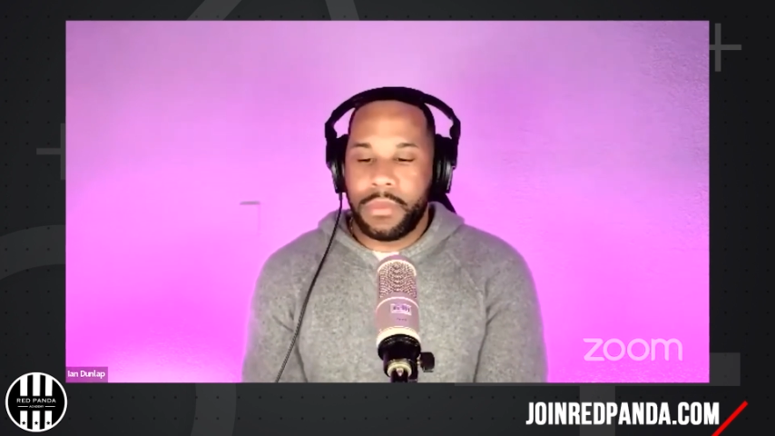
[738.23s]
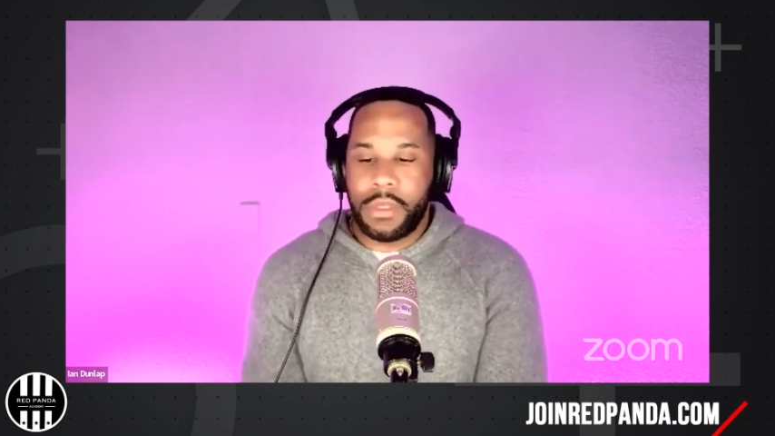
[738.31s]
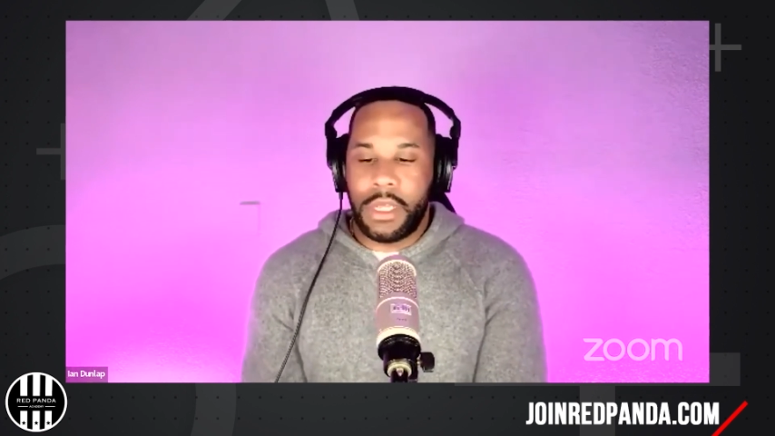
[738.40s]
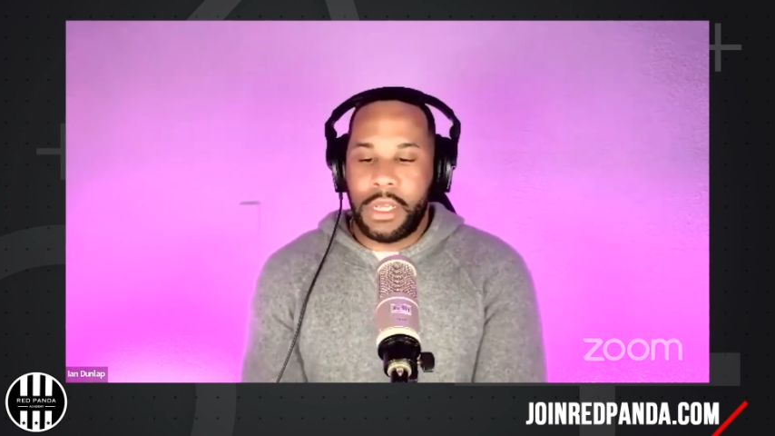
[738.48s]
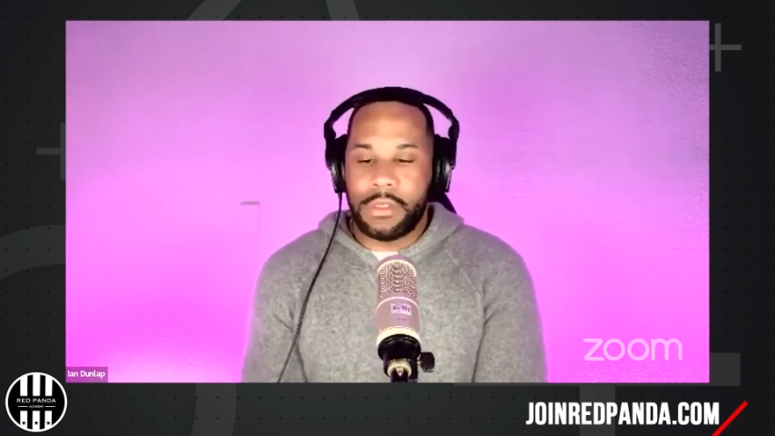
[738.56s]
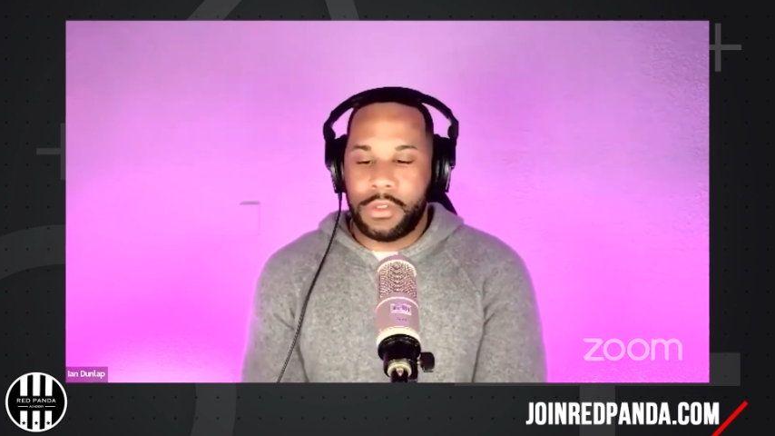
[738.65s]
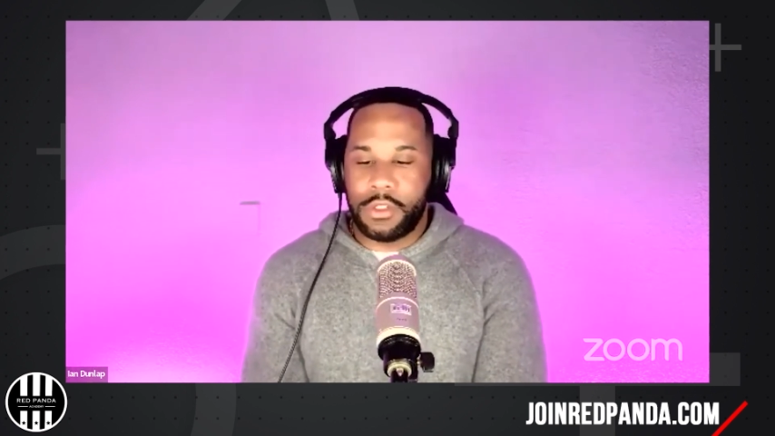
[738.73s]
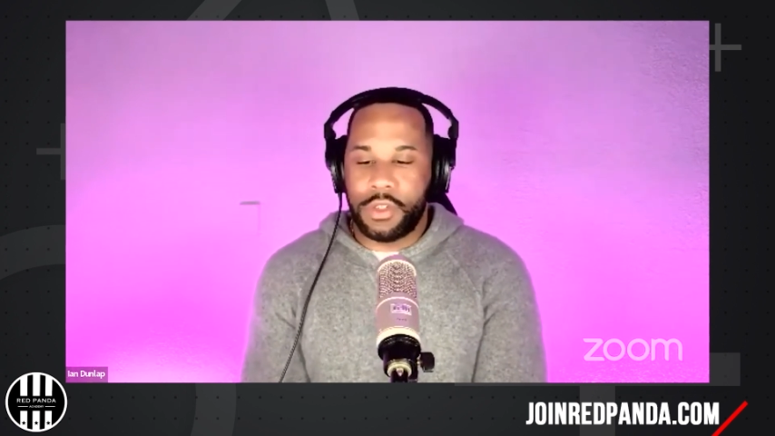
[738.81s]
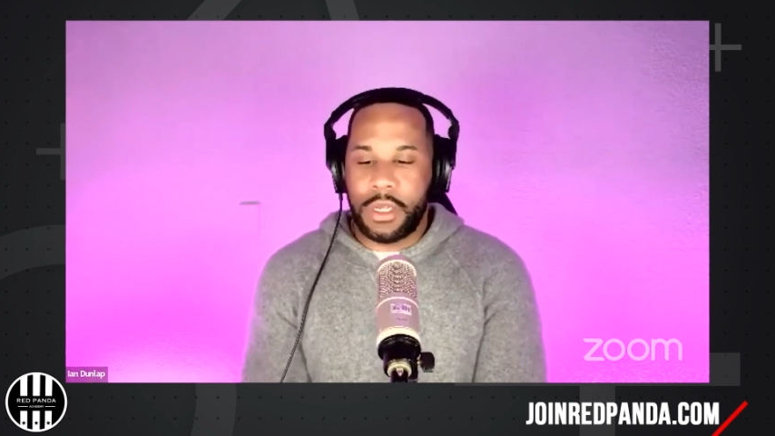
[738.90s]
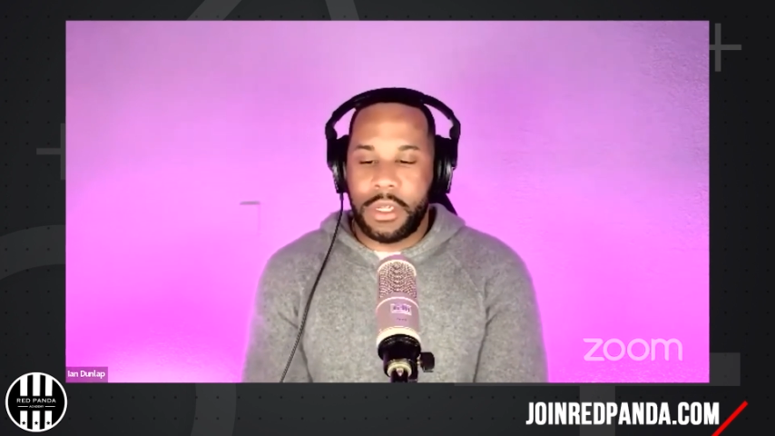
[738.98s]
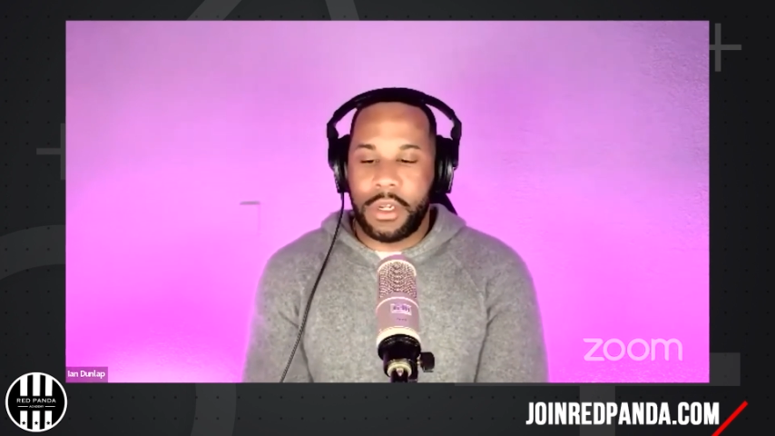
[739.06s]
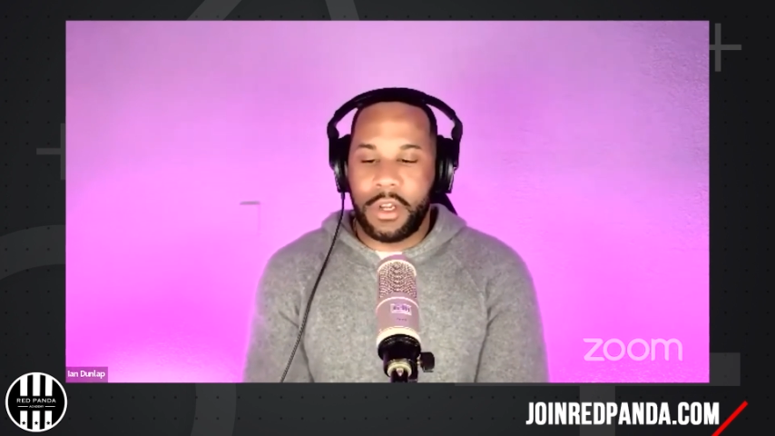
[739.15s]
days of the
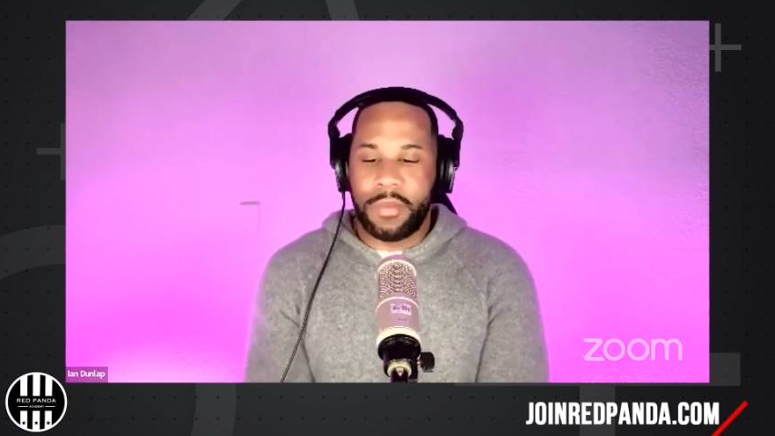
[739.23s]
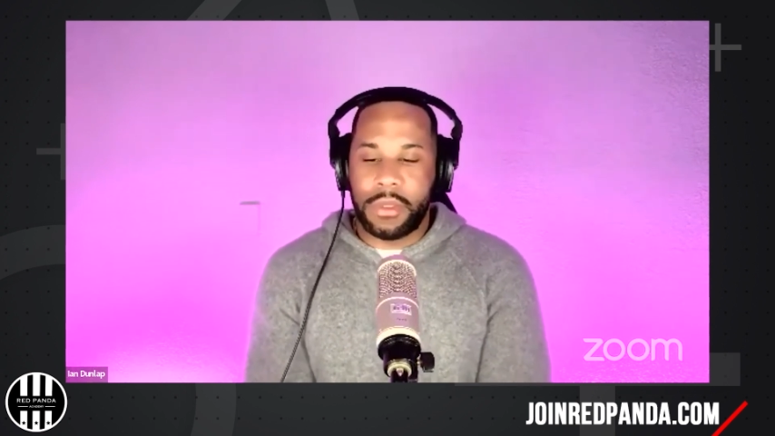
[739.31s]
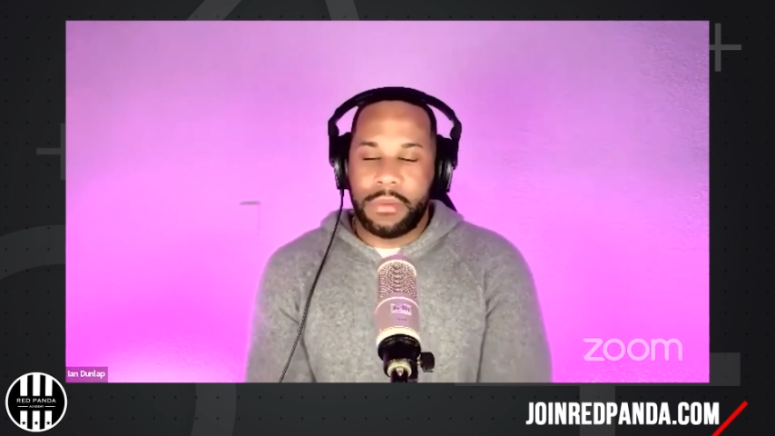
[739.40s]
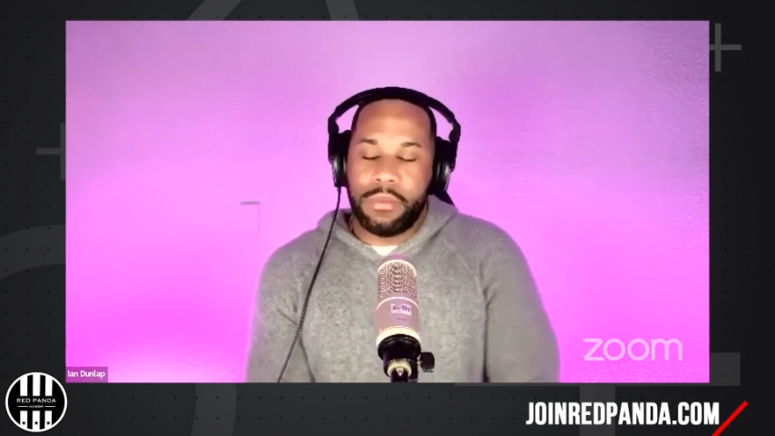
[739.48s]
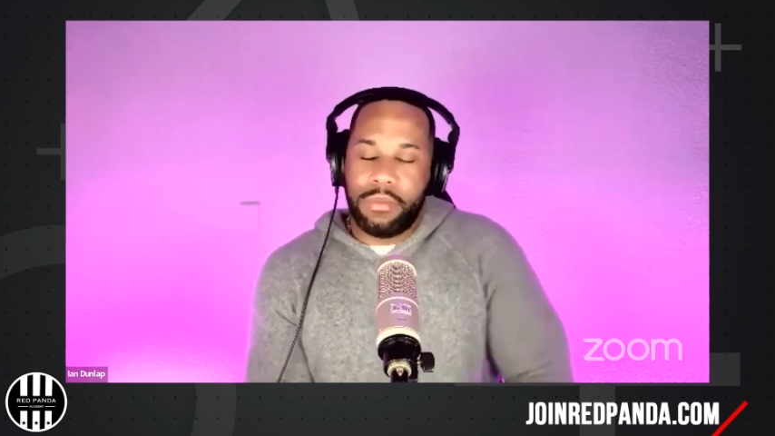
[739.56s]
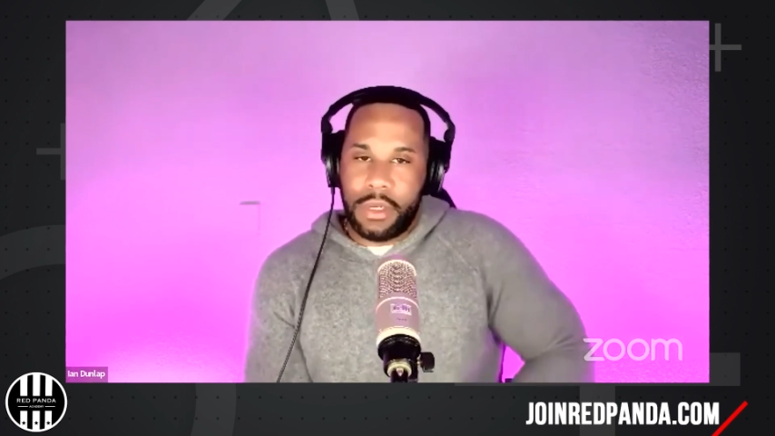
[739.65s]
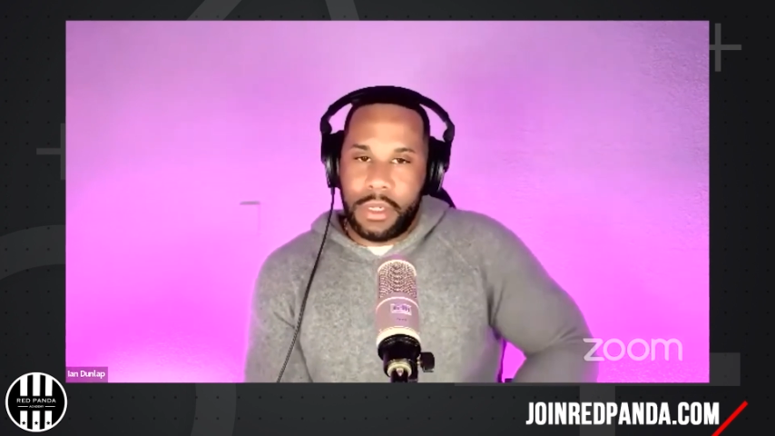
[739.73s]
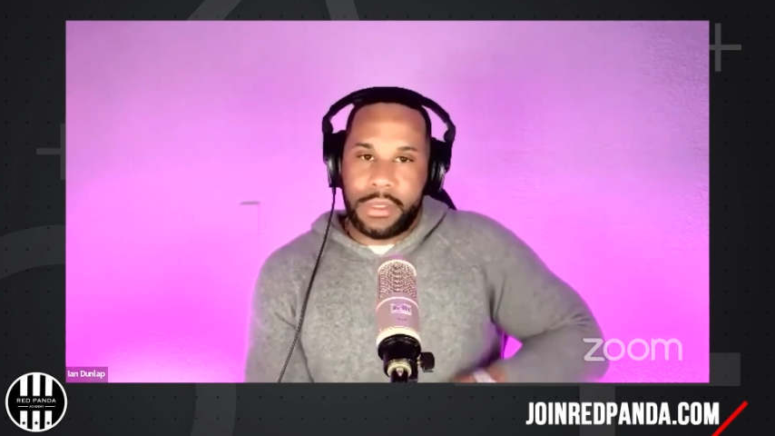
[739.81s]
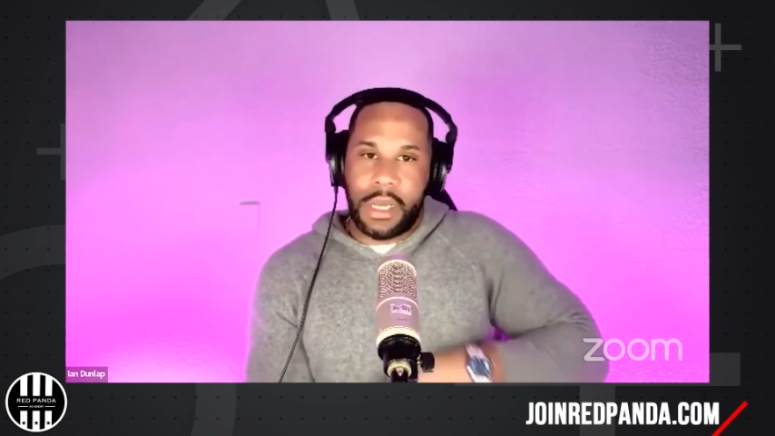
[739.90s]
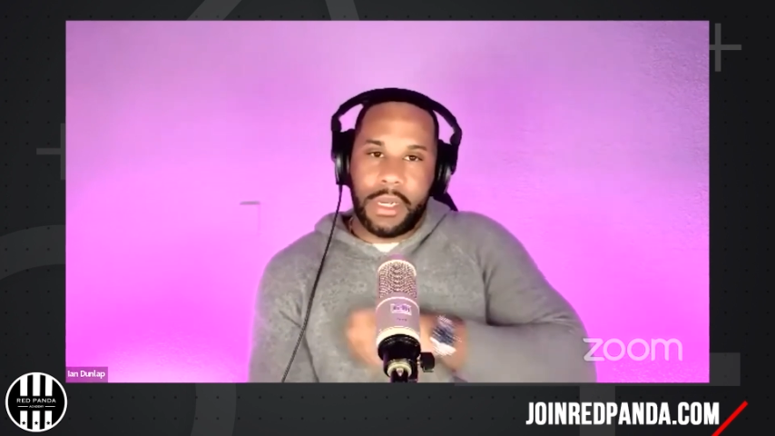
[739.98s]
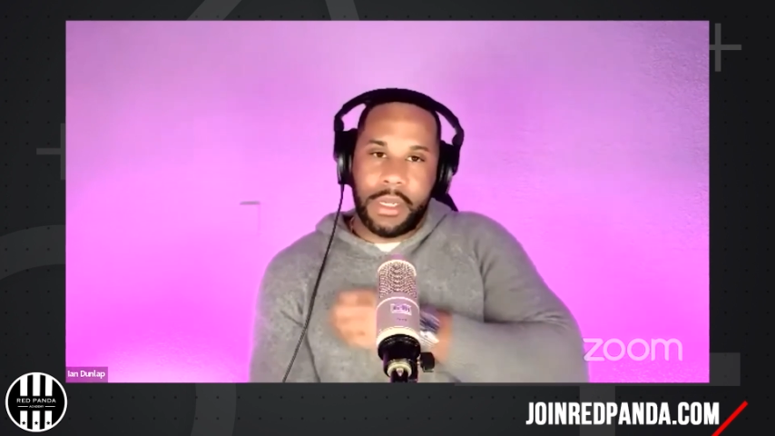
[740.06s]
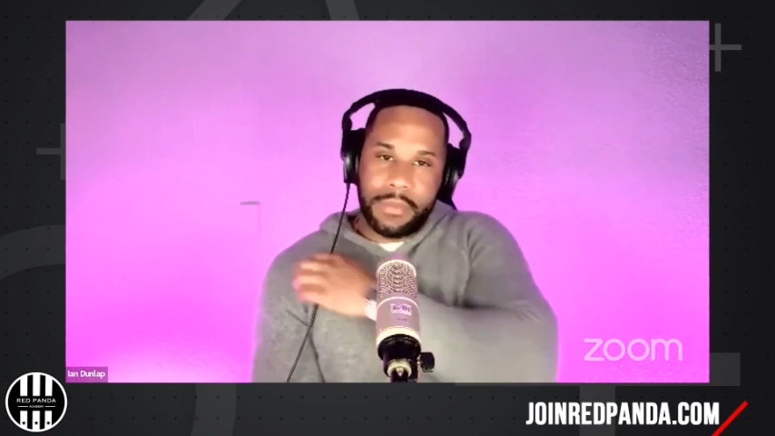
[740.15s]
trading year have been pretty
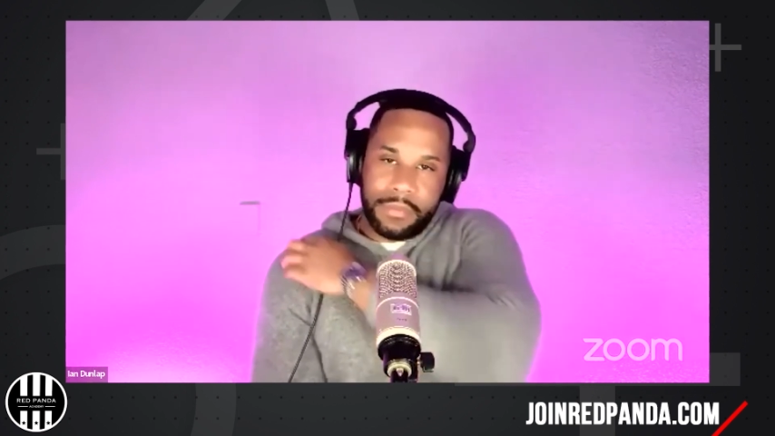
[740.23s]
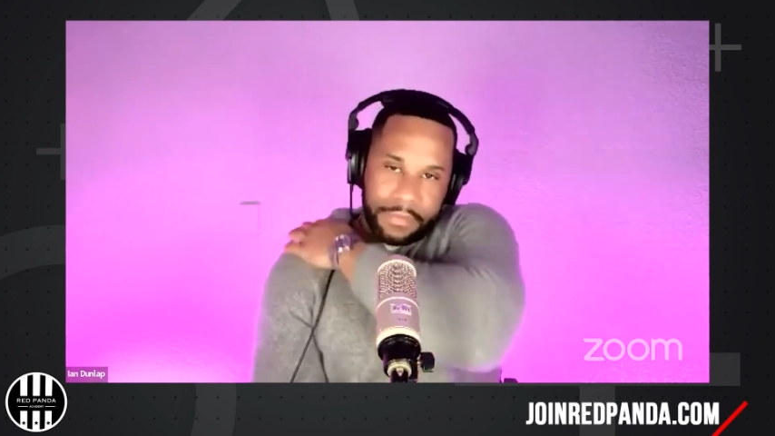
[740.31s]
solid.